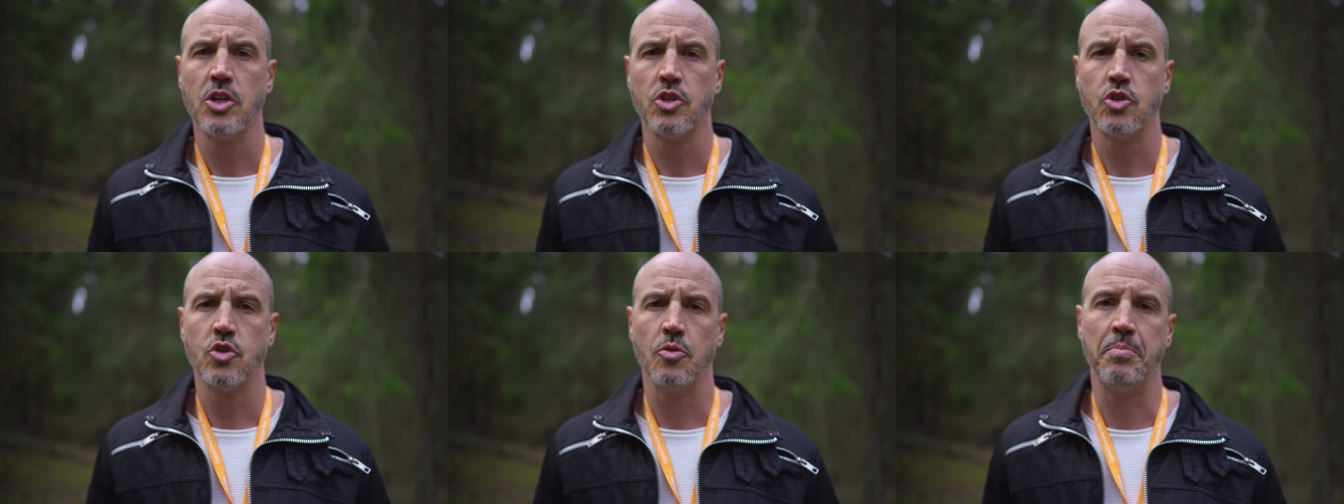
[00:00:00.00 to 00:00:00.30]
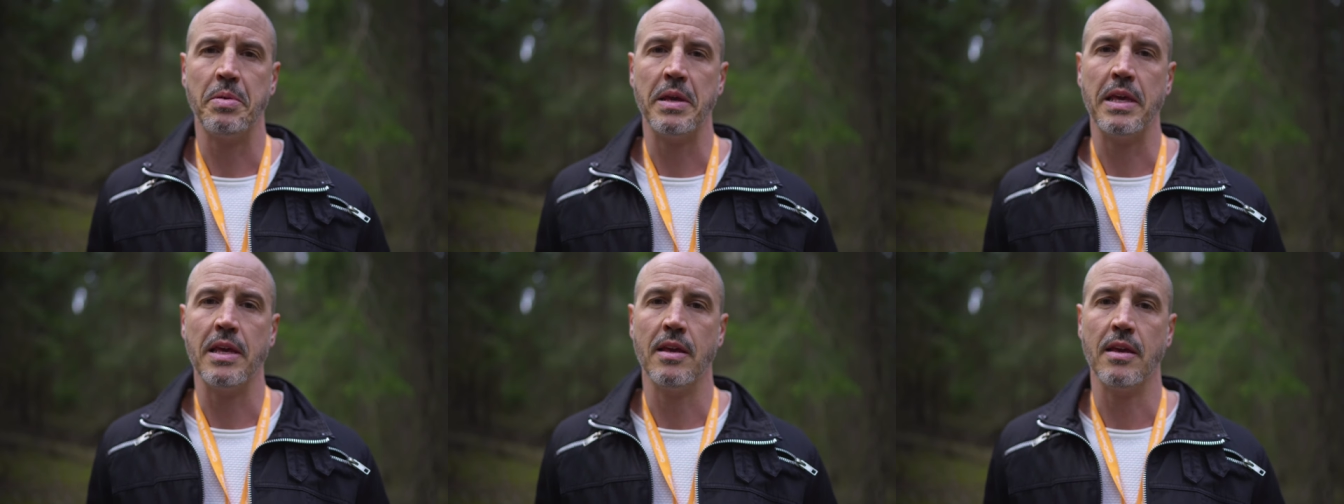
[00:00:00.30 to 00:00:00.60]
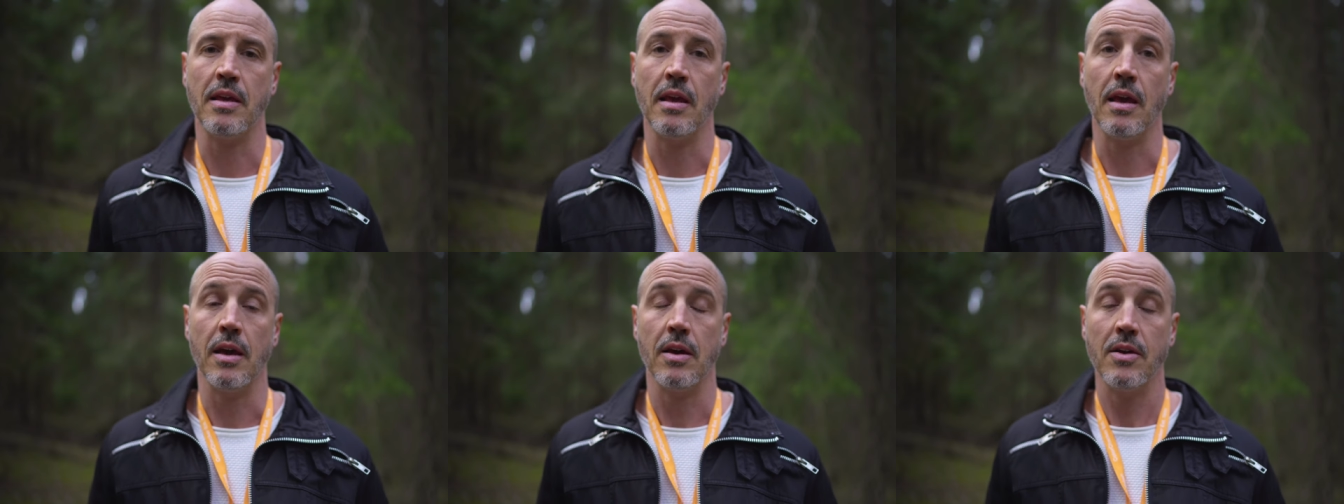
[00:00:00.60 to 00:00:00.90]
to
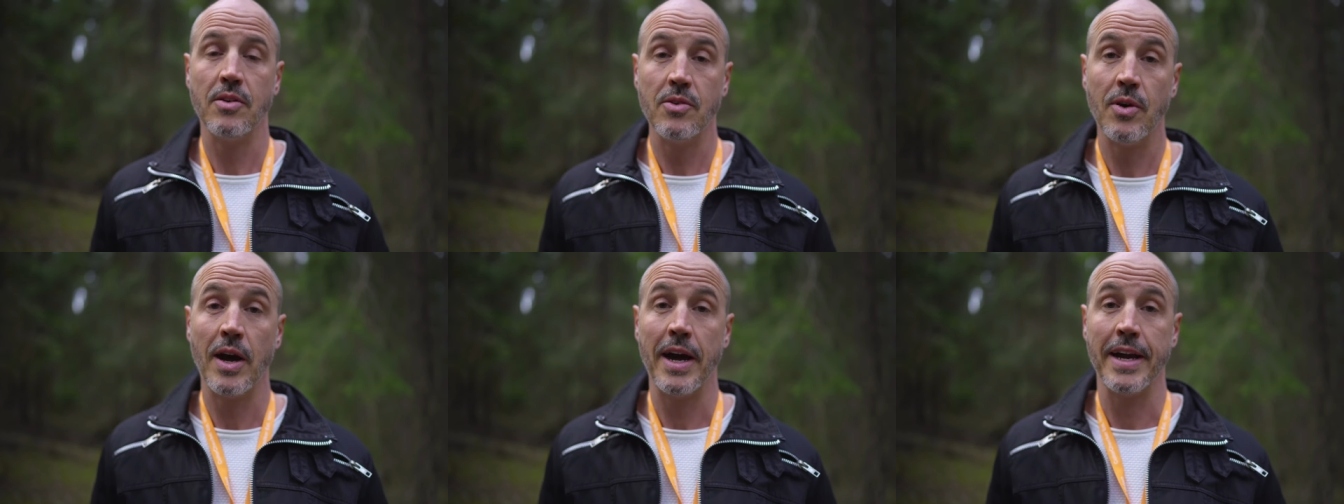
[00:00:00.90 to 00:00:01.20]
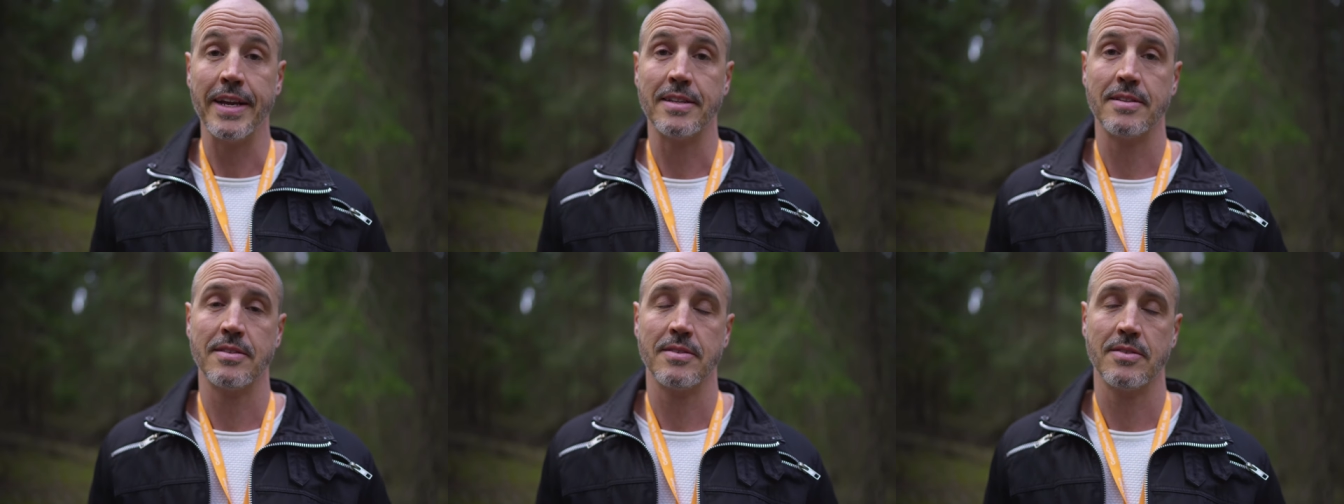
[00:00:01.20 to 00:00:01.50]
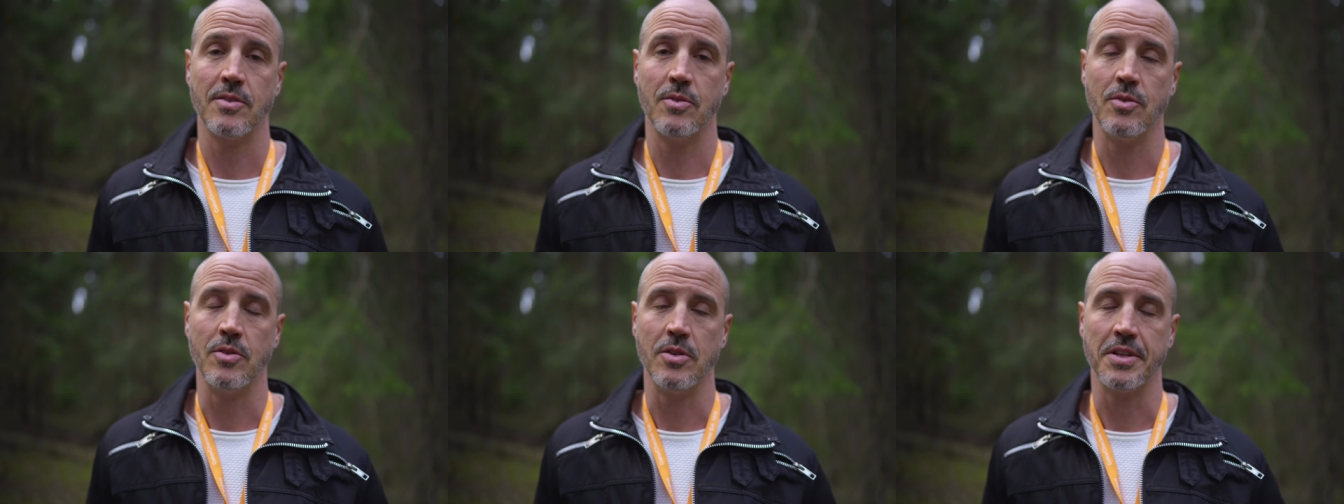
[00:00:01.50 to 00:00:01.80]
being right
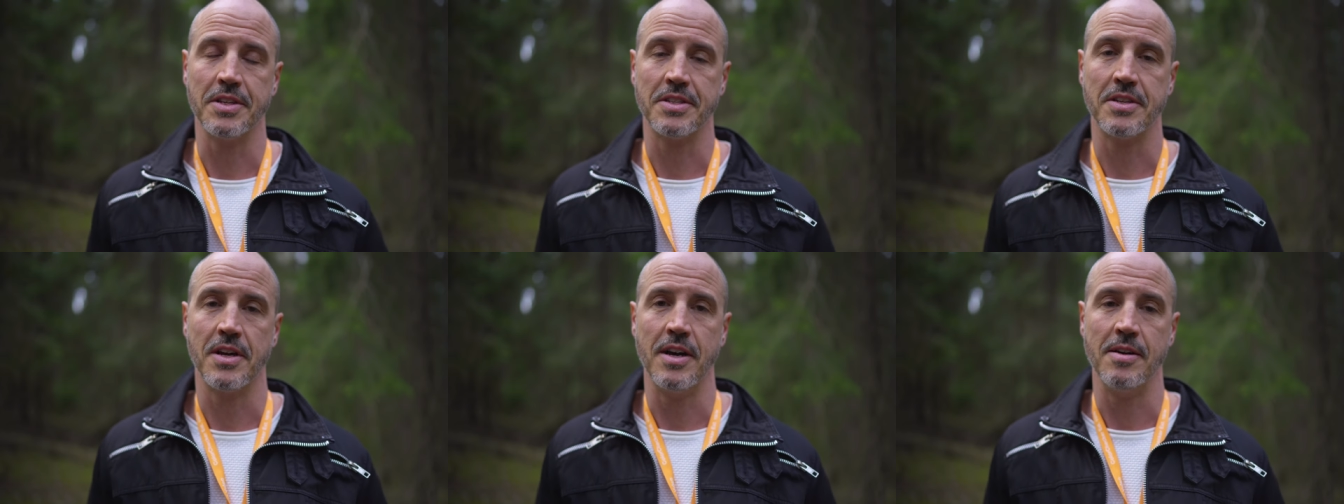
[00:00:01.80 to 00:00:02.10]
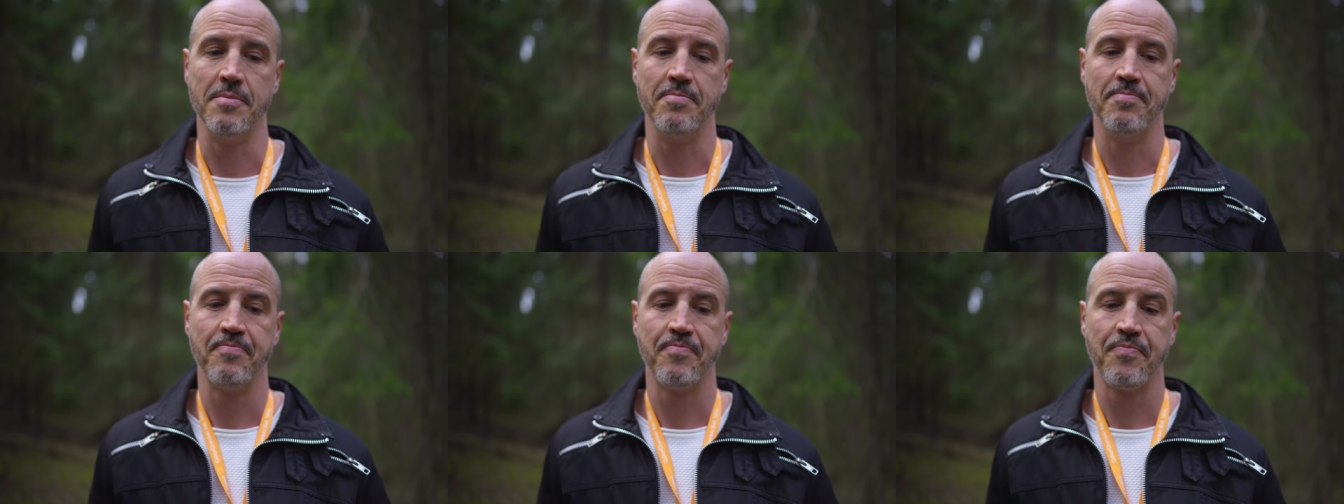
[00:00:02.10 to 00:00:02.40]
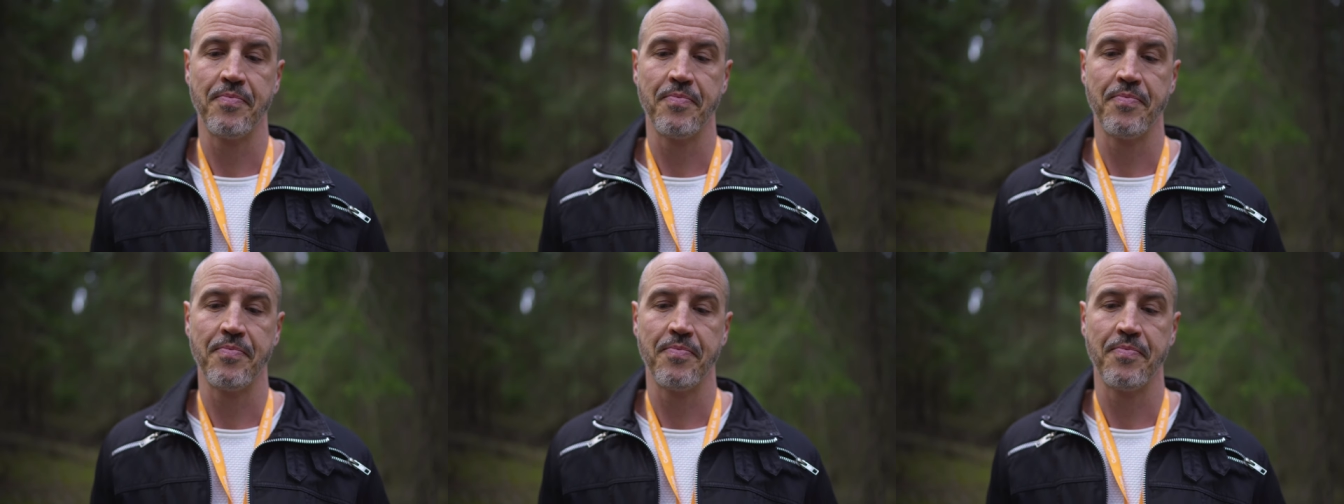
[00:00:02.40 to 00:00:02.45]
all the time.